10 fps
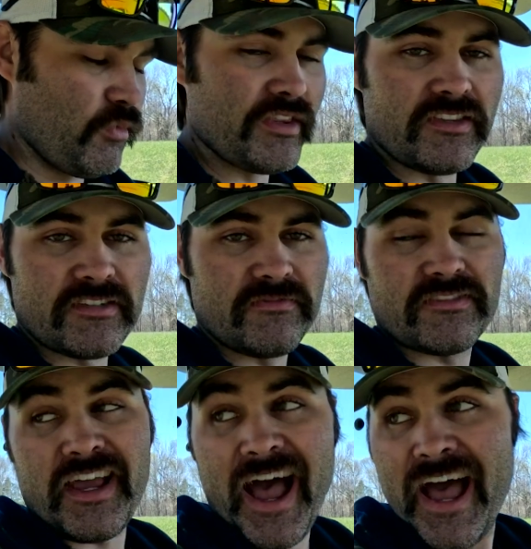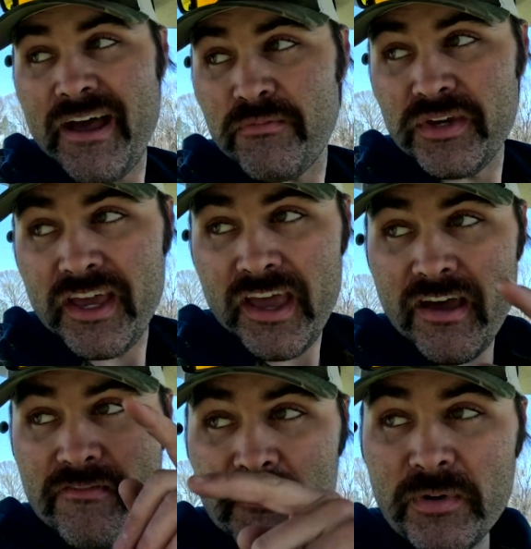With the time we
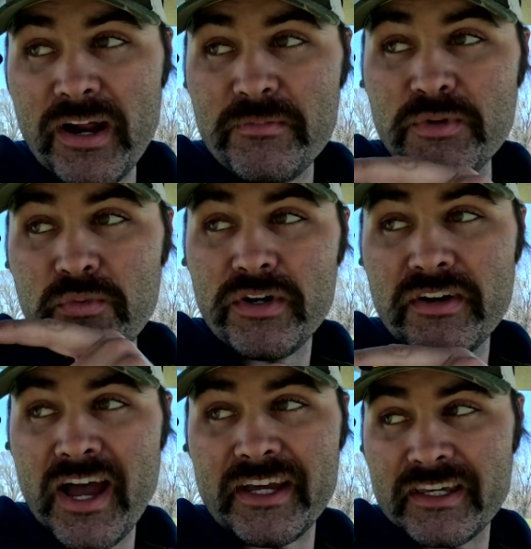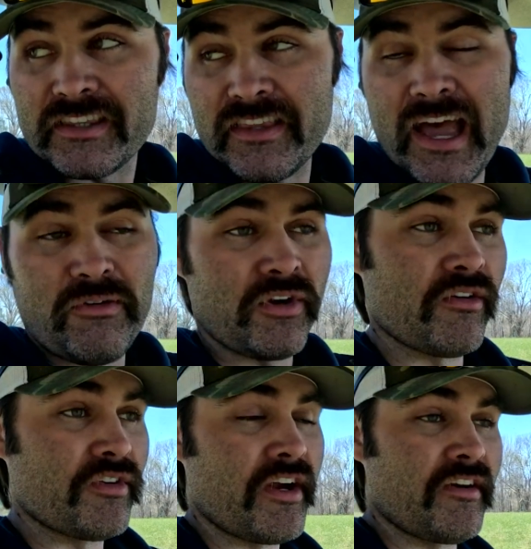have, I probably will not get that one
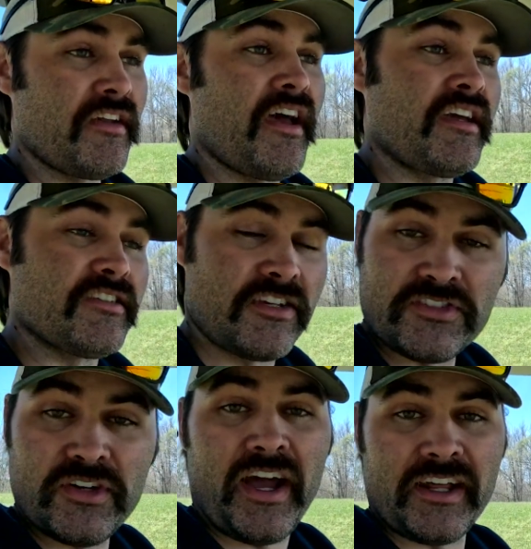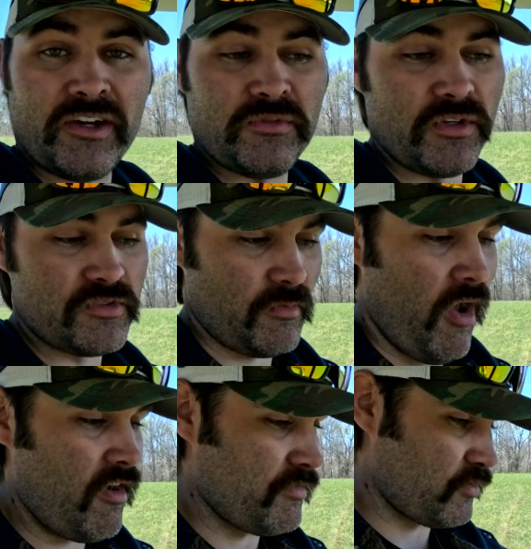over there today because I still got to go do some
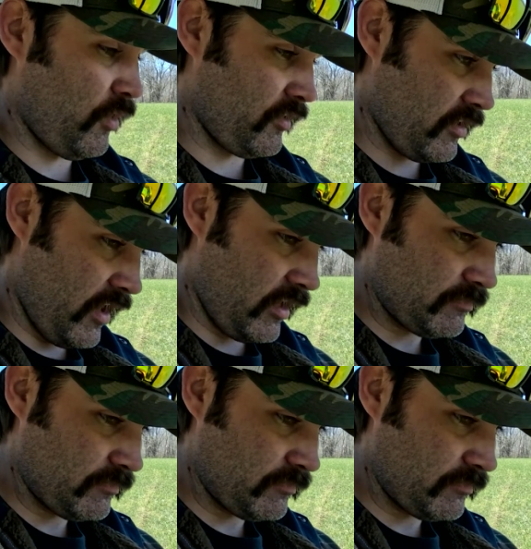office work today,